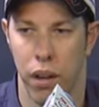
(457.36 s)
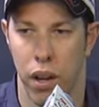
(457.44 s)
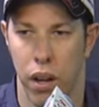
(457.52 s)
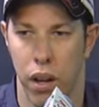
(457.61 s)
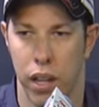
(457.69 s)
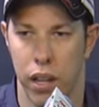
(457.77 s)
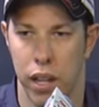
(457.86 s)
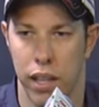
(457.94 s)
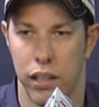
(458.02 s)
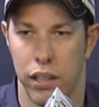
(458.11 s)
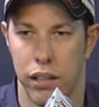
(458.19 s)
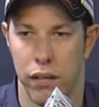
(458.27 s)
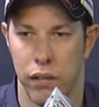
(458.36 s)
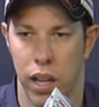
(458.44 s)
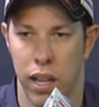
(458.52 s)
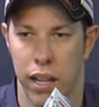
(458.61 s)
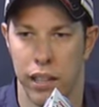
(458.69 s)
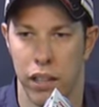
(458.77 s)
It
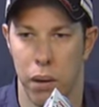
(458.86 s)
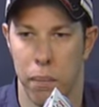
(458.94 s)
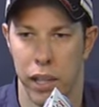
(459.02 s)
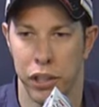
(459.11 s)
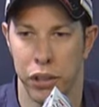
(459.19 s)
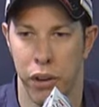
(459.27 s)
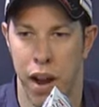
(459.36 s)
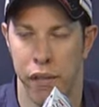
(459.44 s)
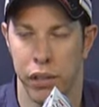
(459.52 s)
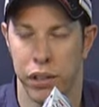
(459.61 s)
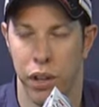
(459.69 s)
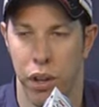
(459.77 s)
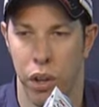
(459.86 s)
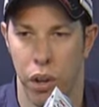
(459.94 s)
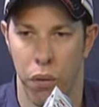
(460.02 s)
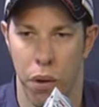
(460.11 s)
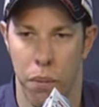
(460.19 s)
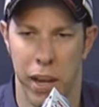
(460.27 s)
needs our best drivers.
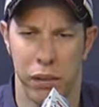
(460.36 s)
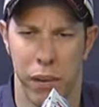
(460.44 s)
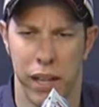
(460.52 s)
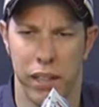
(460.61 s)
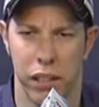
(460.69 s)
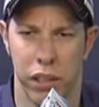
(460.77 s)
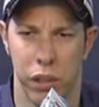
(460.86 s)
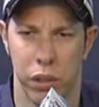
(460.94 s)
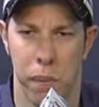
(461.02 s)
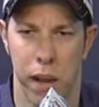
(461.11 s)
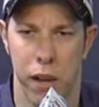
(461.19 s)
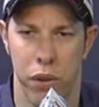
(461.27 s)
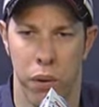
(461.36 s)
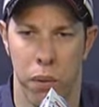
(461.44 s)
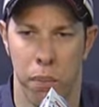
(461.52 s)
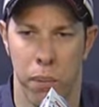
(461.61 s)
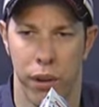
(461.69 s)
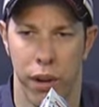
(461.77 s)
What makes racing so special
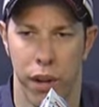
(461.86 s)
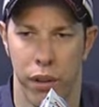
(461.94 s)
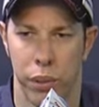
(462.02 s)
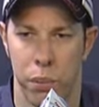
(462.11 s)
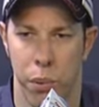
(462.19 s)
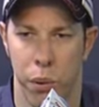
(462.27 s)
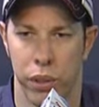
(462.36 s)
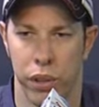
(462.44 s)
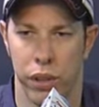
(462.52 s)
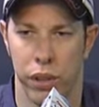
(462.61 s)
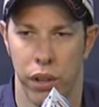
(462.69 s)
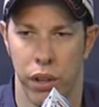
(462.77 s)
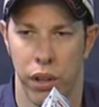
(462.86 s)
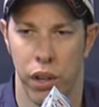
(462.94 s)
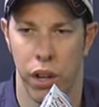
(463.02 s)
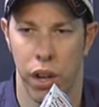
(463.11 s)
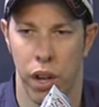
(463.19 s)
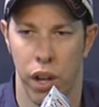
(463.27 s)
compared to other sports,
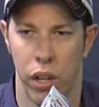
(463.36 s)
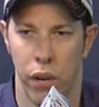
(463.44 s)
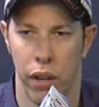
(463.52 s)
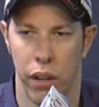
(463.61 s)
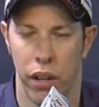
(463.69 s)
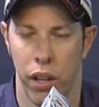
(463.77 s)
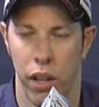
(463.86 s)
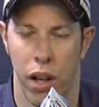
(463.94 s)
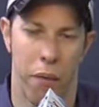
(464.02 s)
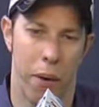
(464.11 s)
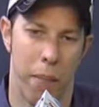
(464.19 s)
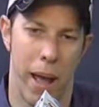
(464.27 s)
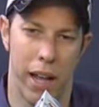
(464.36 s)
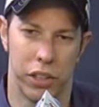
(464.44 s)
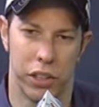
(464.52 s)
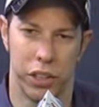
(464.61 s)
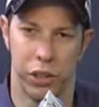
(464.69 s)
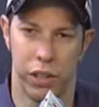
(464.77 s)
you know, I went back,
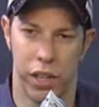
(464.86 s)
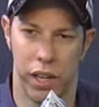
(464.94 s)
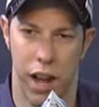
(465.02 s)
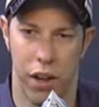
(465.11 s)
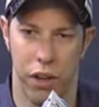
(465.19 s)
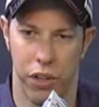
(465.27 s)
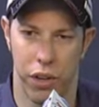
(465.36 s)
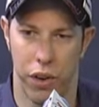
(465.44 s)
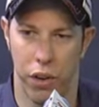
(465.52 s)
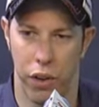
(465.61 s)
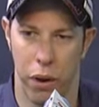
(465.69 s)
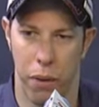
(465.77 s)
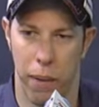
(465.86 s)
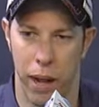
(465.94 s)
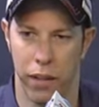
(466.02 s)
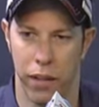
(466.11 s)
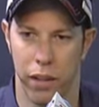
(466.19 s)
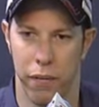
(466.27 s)
I just used an analogy earlier
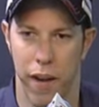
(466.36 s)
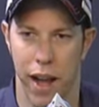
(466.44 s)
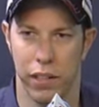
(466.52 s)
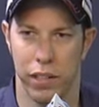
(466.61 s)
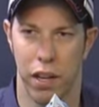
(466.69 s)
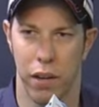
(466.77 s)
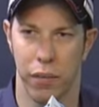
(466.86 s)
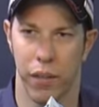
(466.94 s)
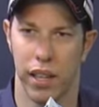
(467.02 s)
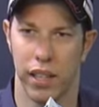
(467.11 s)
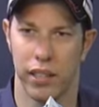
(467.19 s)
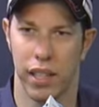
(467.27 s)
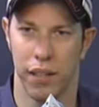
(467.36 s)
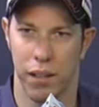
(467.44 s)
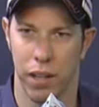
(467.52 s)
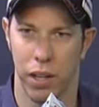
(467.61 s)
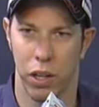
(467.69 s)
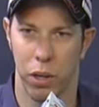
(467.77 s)
about the fine stuff and things that,
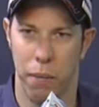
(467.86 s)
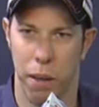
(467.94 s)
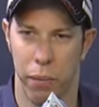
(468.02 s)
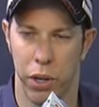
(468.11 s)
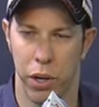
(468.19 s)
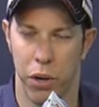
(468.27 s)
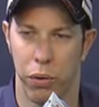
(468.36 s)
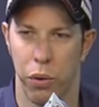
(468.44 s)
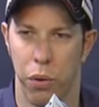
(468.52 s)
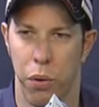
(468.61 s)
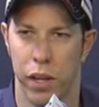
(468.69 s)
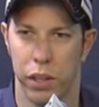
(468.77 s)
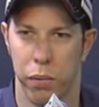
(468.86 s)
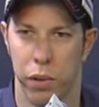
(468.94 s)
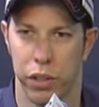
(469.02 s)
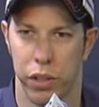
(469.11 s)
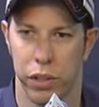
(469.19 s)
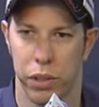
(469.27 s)
you know, maybe we don't do quite as
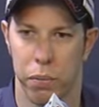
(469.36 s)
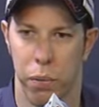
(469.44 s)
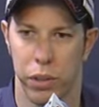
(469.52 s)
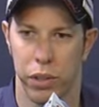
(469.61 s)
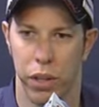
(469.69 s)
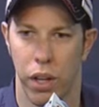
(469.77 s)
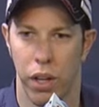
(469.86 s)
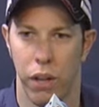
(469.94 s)
well as other sports.